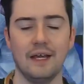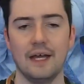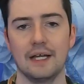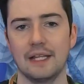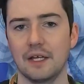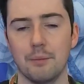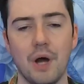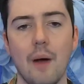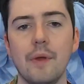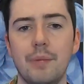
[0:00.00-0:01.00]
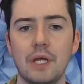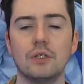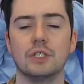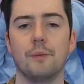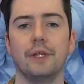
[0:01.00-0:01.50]
like a bobby pin or
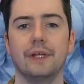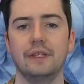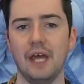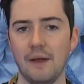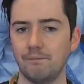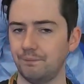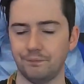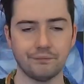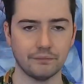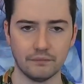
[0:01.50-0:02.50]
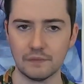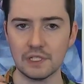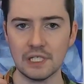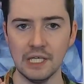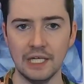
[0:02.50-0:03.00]
something like that,
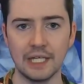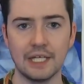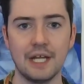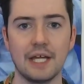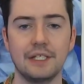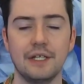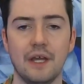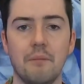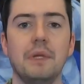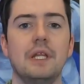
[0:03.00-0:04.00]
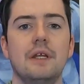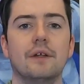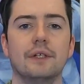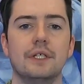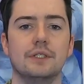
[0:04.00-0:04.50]
and it connected
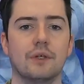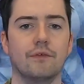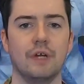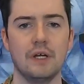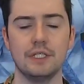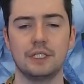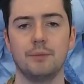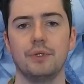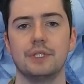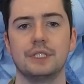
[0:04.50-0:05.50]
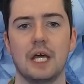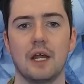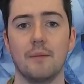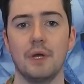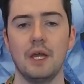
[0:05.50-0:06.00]
immediately. So very simple to set
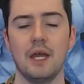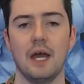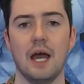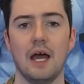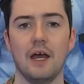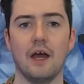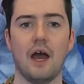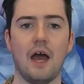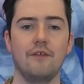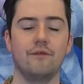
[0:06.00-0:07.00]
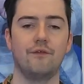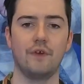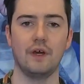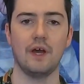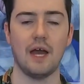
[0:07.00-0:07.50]
up. I've
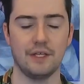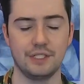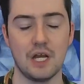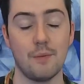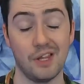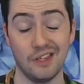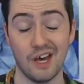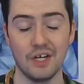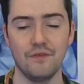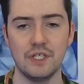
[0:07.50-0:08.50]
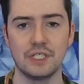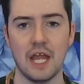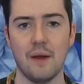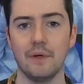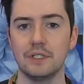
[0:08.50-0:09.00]
set up a lot of these
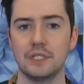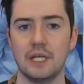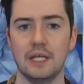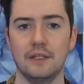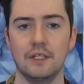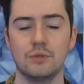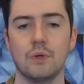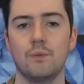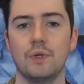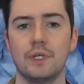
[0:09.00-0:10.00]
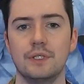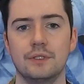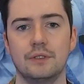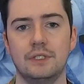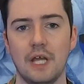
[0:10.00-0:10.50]
cameras, and this one
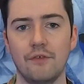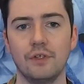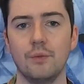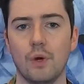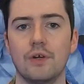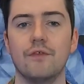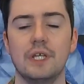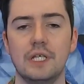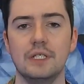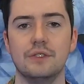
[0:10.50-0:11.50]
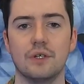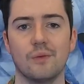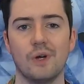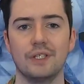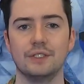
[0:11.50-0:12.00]
was definitely one of the easier
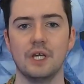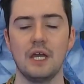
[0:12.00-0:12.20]
ones